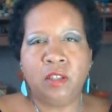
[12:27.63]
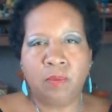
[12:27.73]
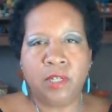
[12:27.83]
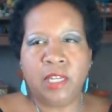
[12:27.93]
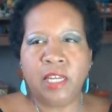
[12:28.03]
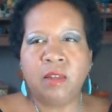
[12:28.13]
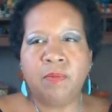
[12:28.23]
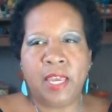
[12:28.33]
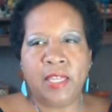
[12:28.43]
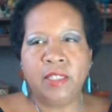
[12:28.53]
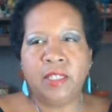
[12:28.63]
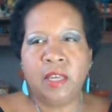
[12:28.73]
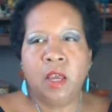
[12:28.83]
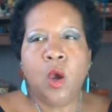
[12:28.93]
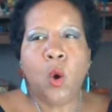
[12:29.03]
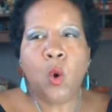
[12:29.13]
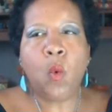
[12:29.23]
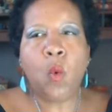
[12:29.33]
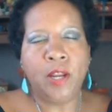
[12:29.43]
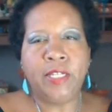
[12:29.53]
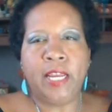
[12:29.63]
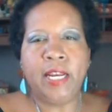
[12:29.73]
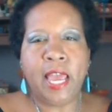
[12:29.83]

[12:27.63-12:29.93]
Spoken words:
the participants who want it,